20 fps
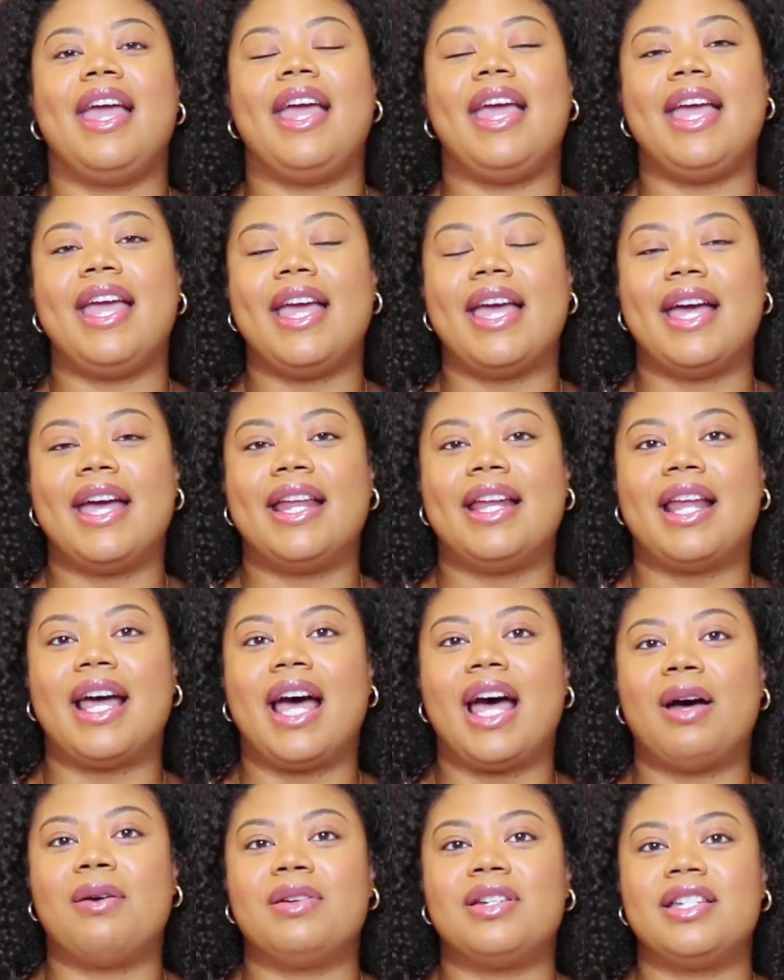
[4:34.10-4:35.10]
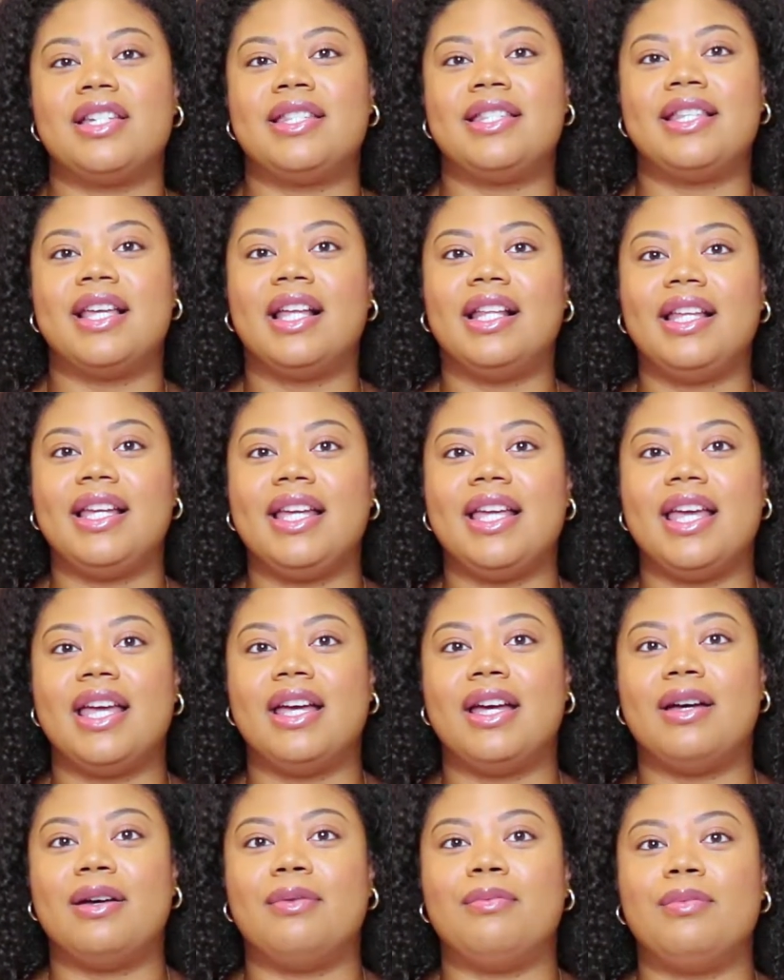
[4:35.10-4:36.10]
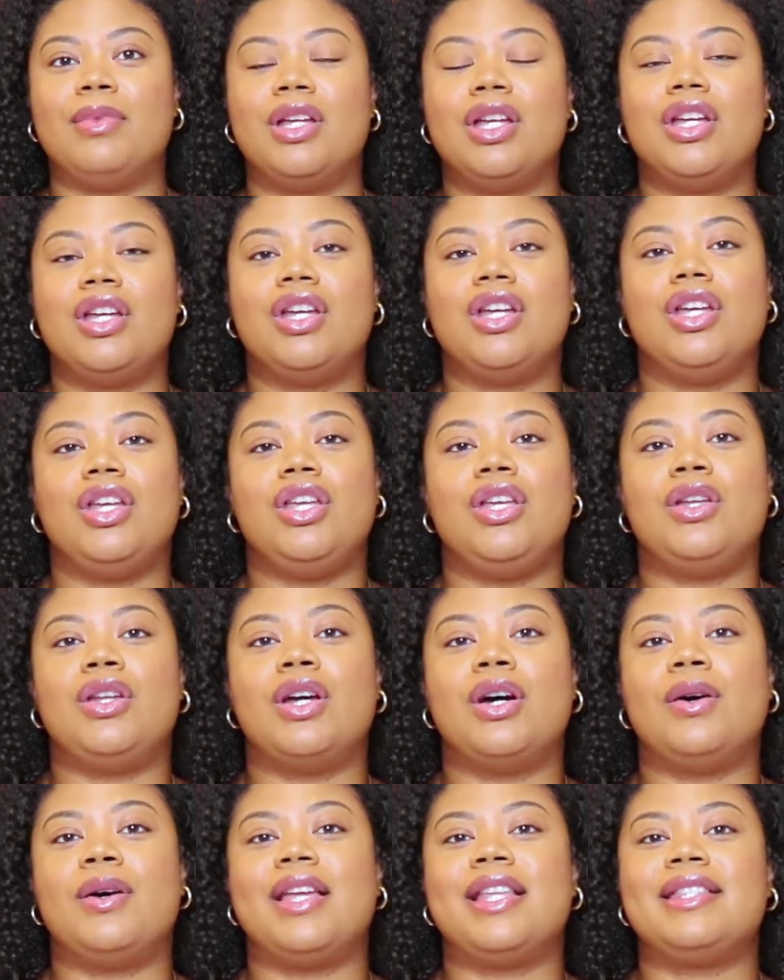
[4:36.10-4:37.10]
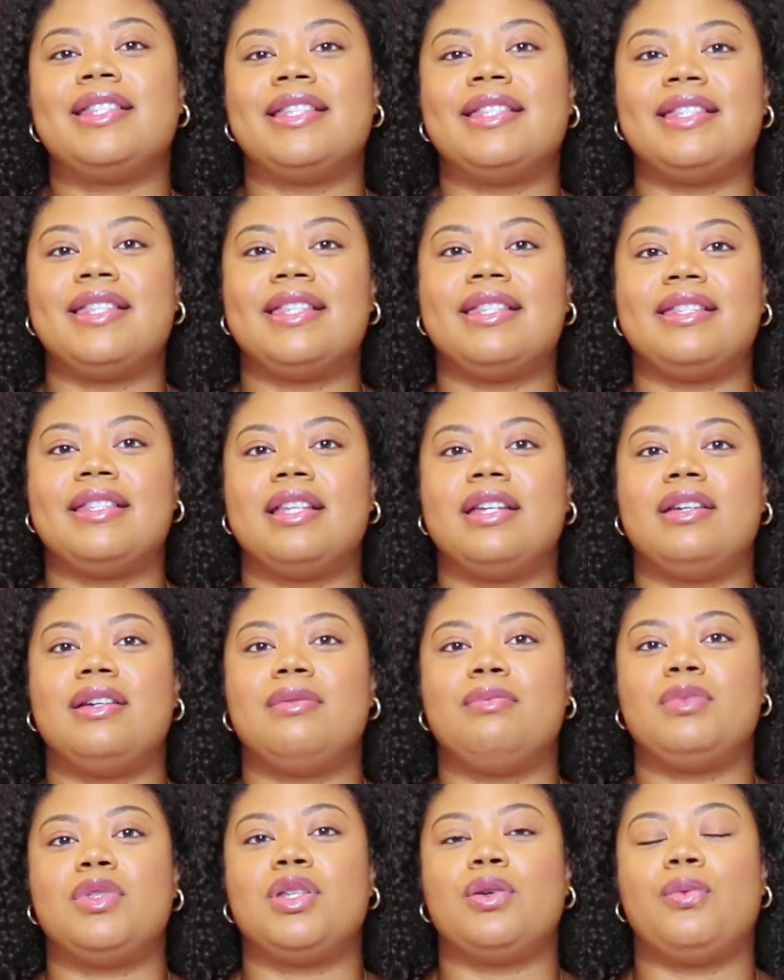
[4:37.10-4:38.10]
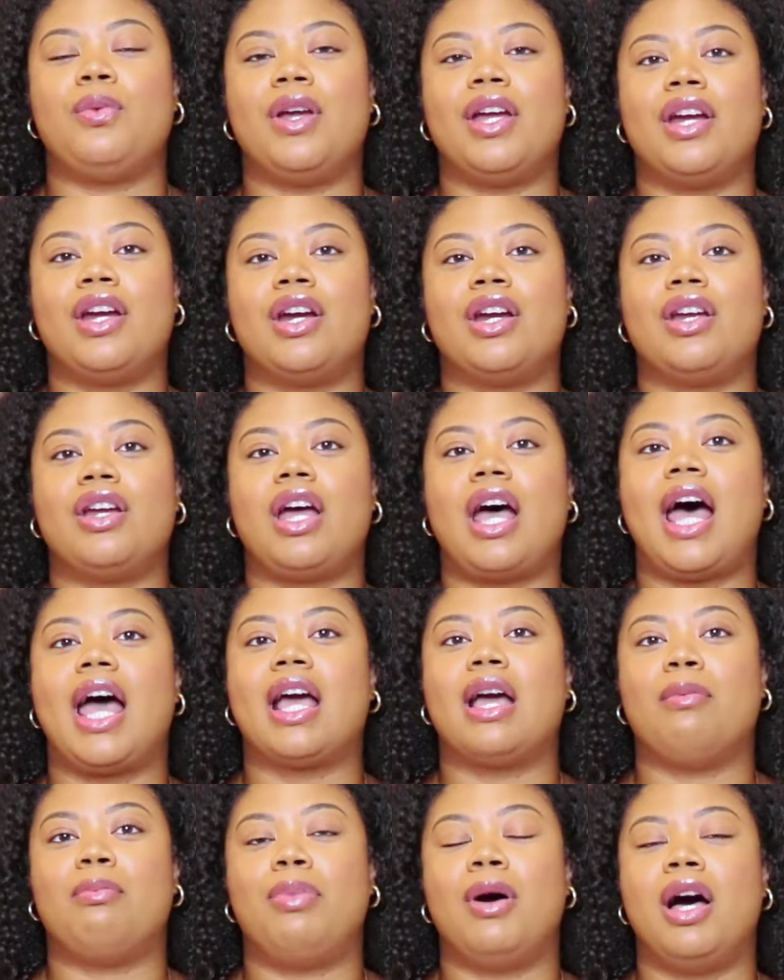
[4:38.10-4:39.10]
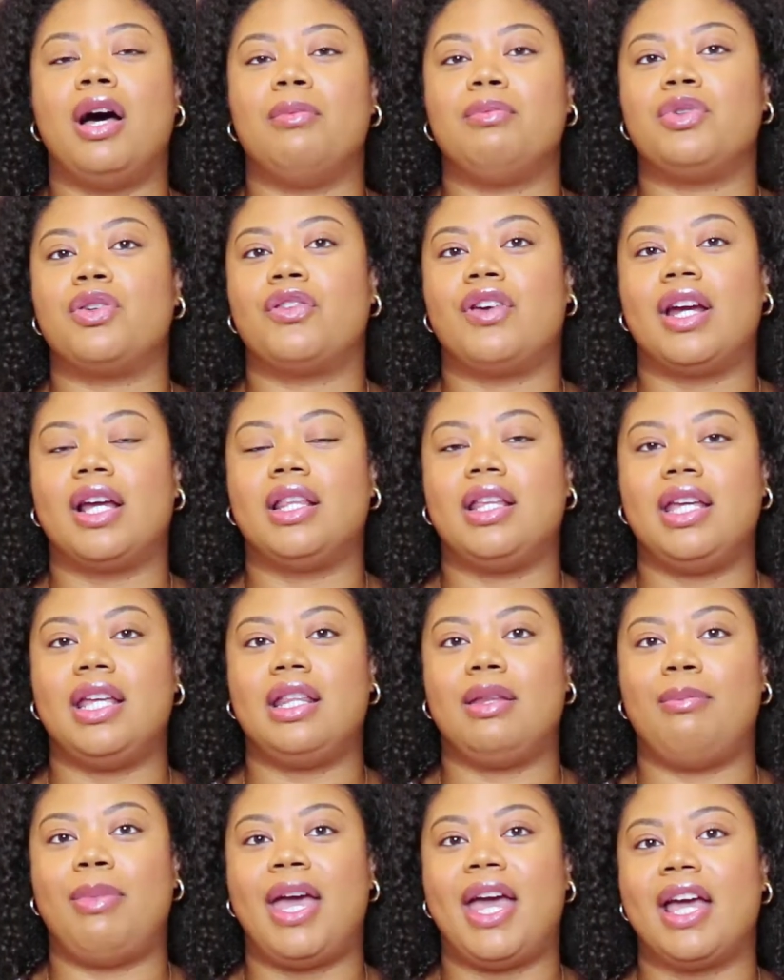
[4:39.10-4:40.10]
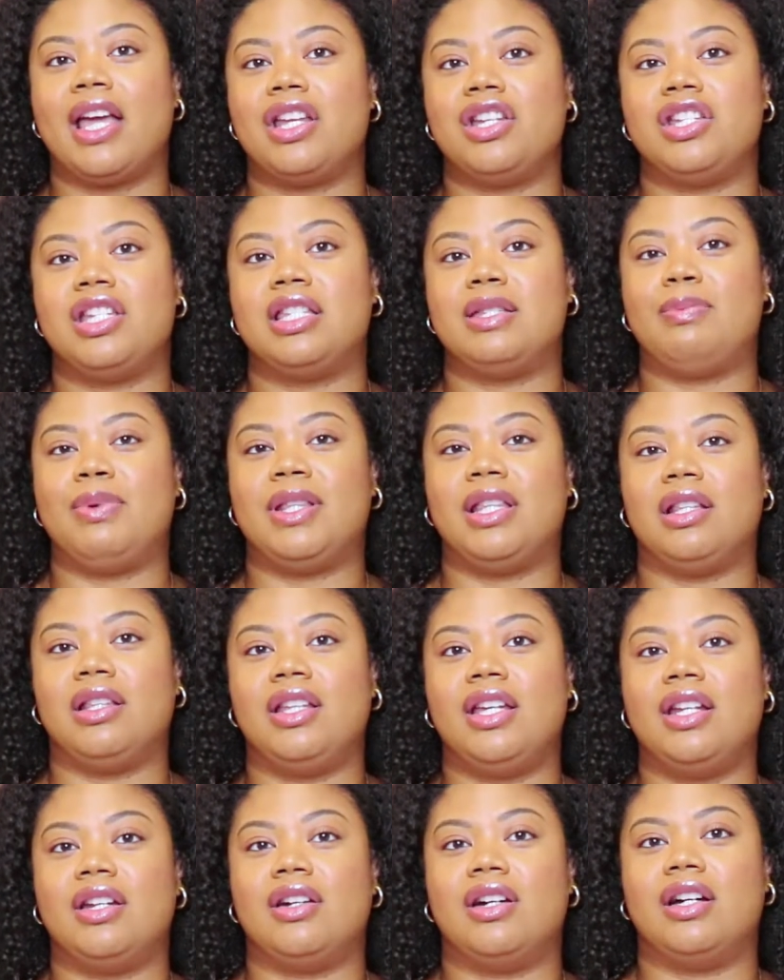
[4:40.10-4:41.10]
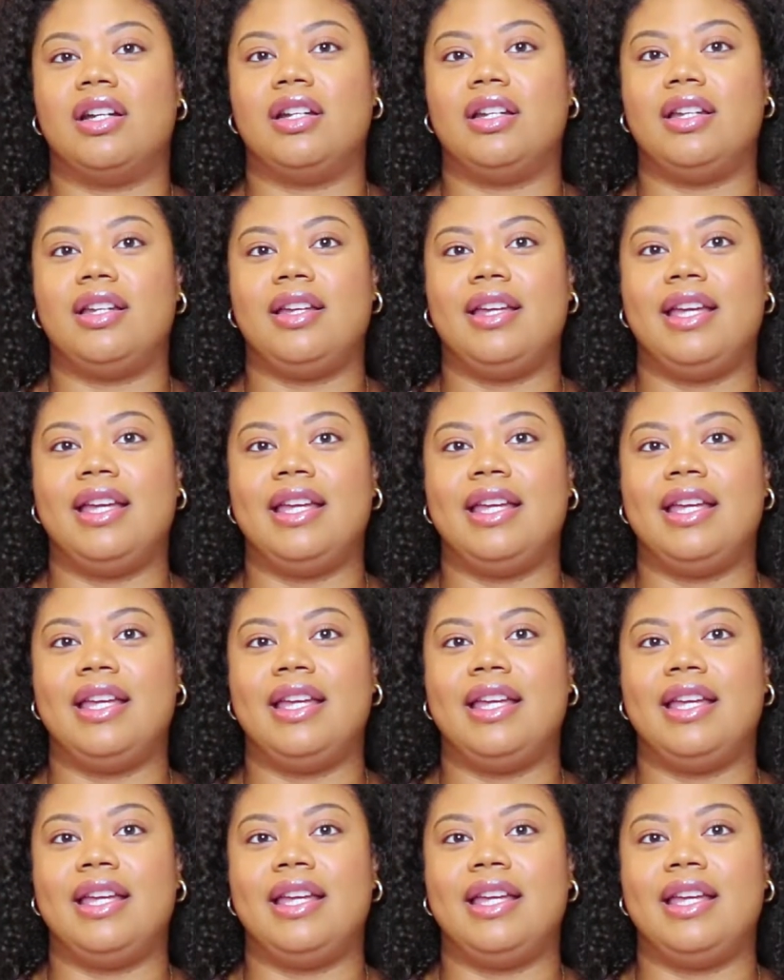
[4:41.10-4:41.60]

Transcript: And I was just telling him, you know, it's a system to where I could pump directly in the bag and just put the lid on.